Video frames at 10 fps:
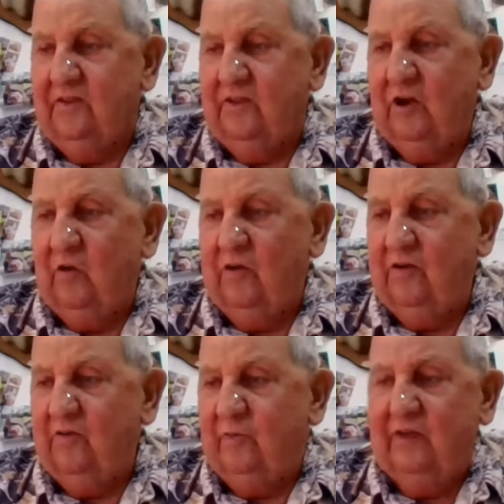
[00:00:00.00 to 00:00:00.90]
good Lord
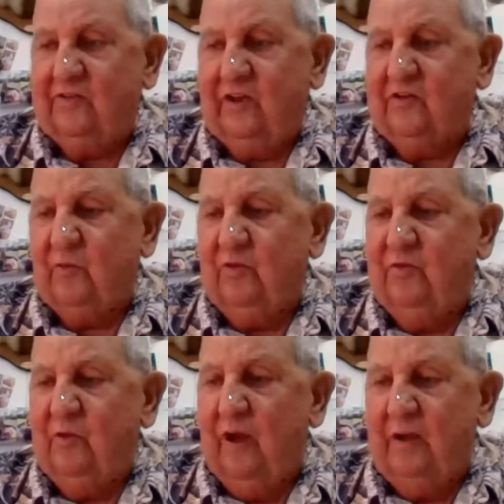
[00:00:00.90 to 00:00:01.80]
has blessed us when
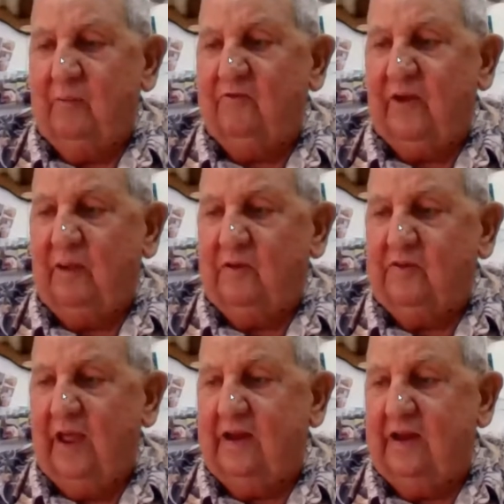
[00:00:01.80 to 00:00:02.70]
nobody in my family's
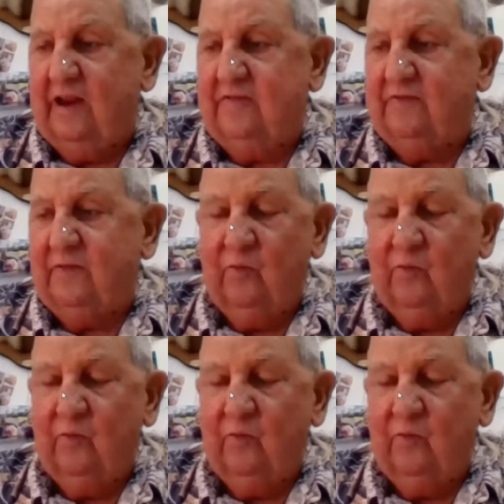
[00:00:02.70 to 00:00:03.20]
had it.